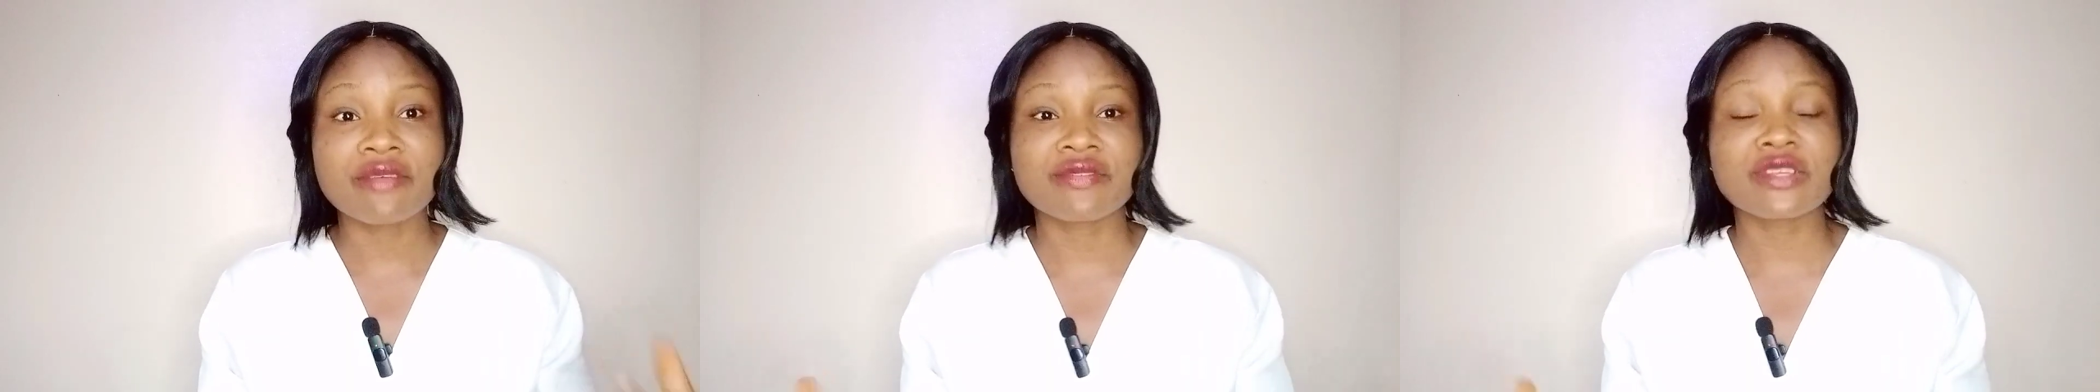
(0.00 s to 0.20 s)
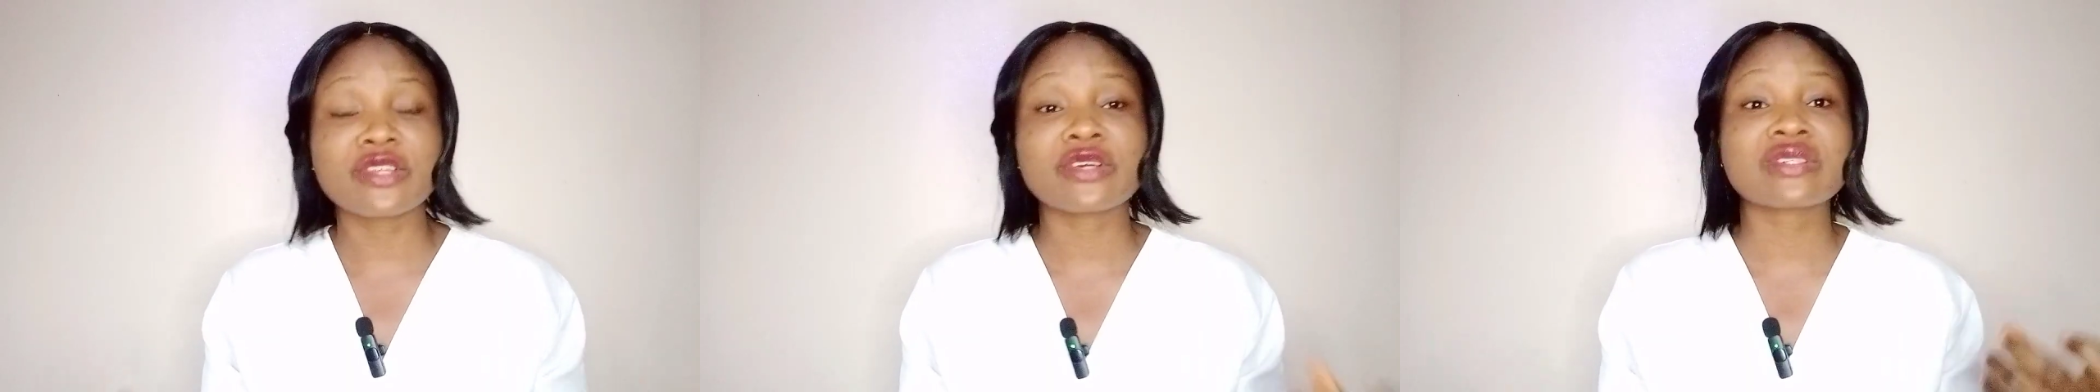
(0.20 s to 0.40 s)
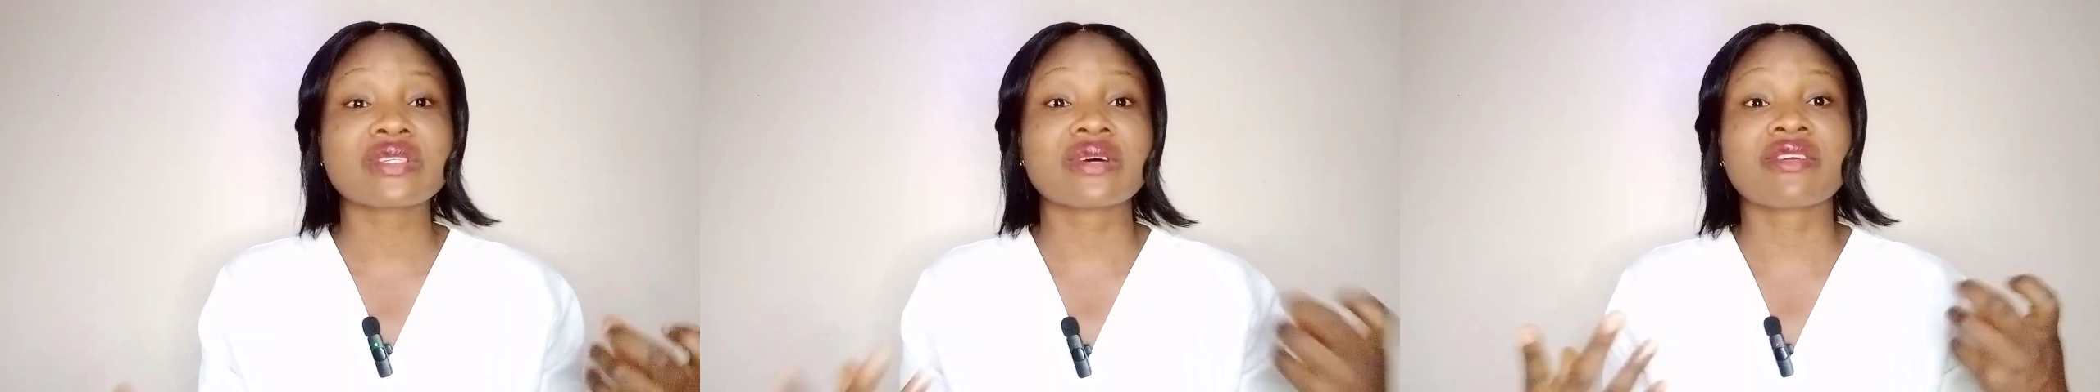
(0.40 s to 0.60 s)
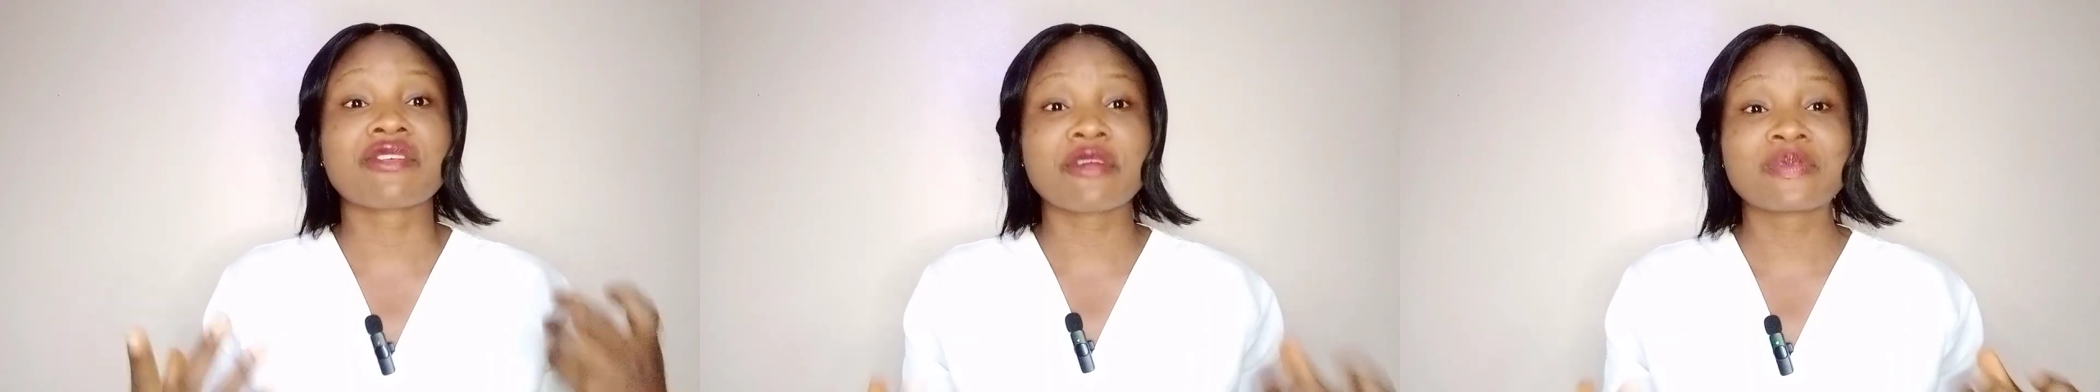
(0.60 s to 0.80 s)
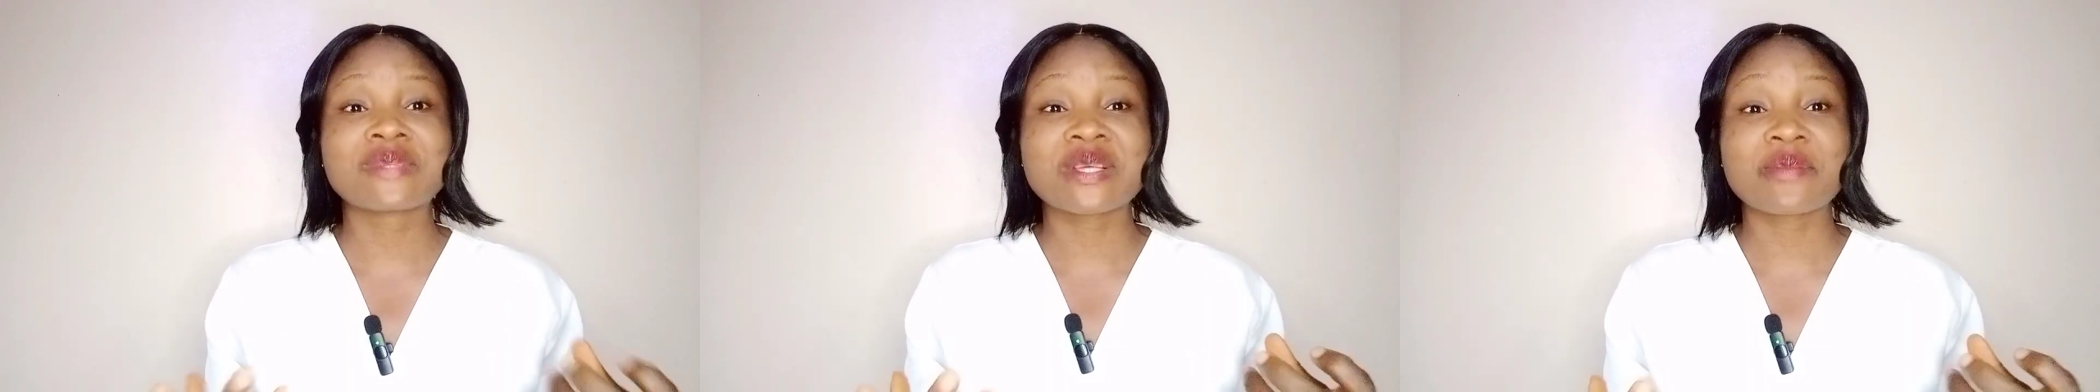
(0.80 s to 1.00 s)
videos on
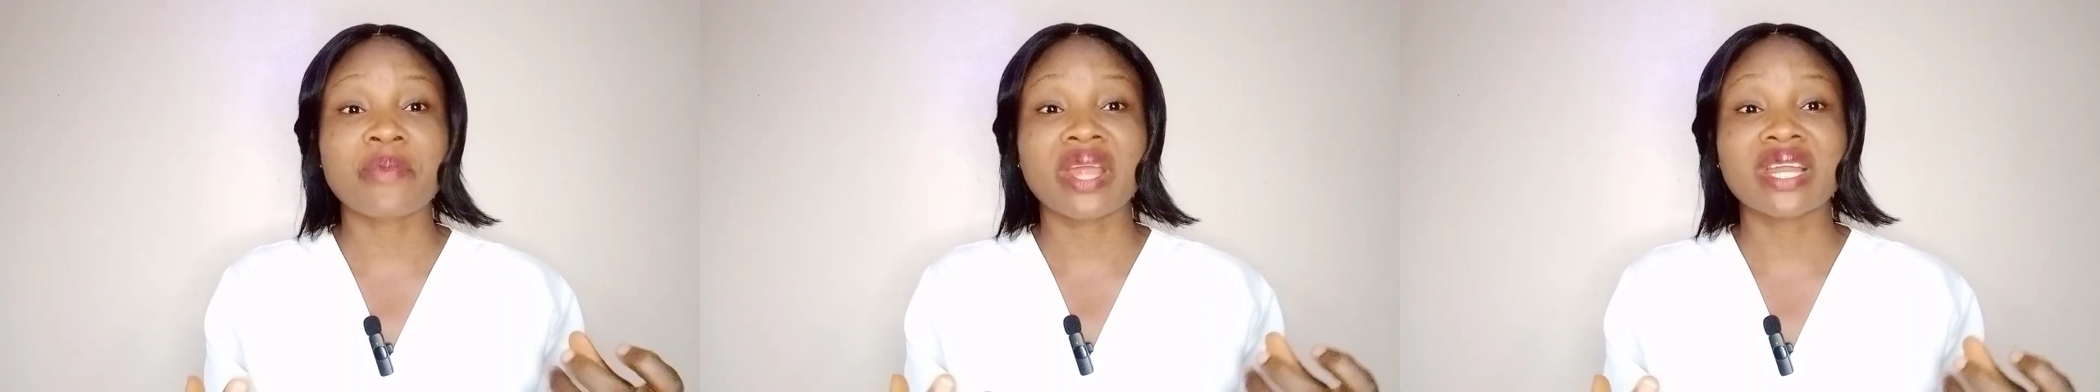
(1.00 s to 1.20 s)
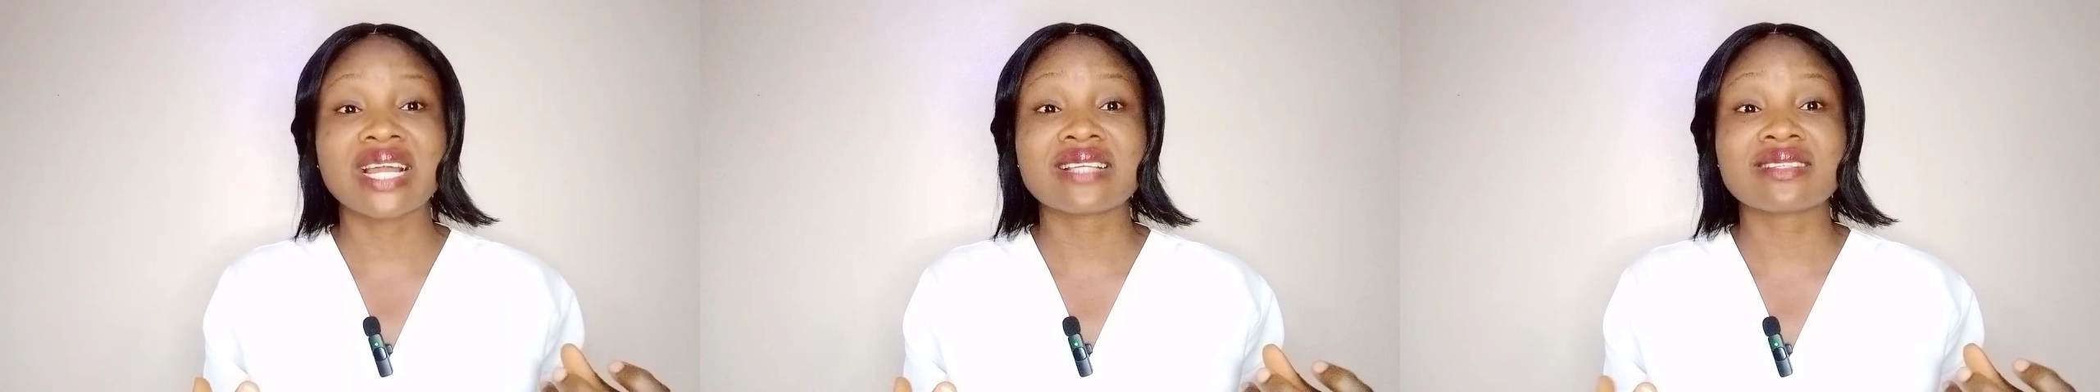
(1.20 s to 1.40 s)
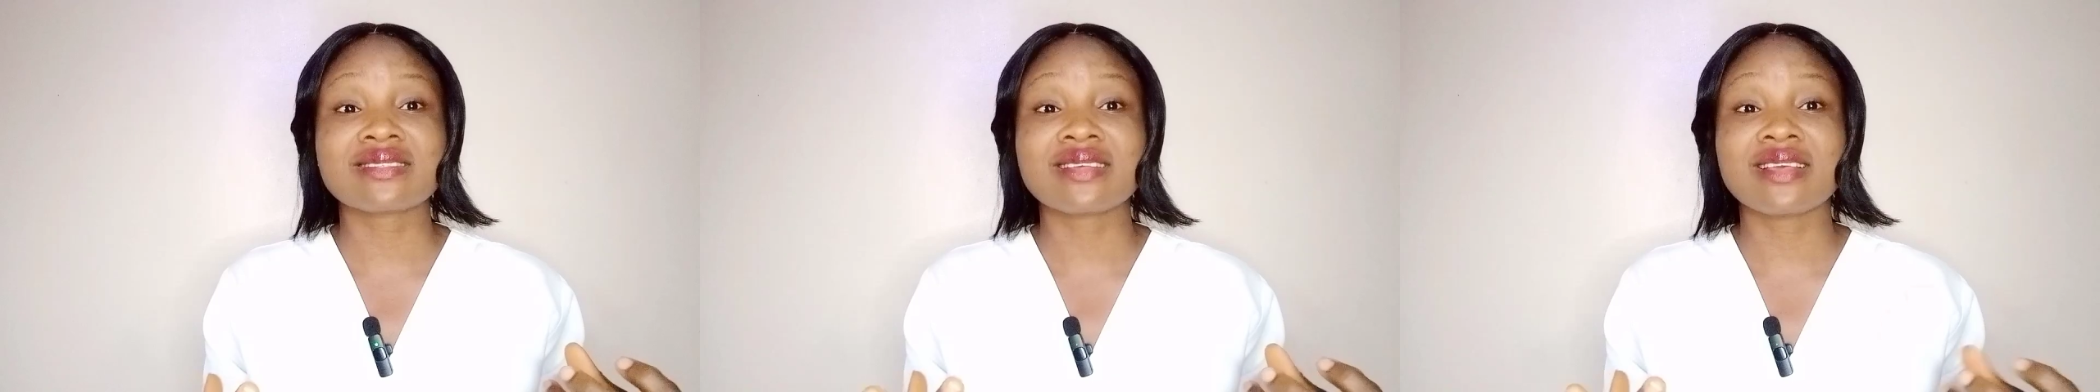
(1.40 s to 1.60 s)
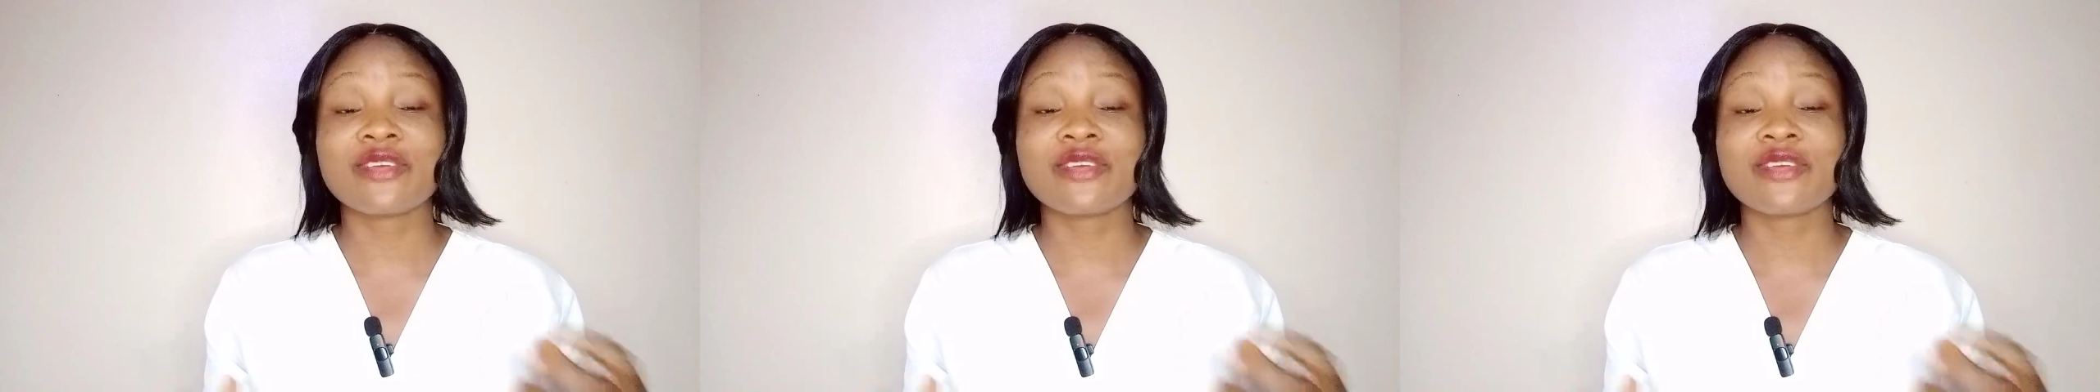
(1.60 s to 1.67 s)
cryptic pregnancy,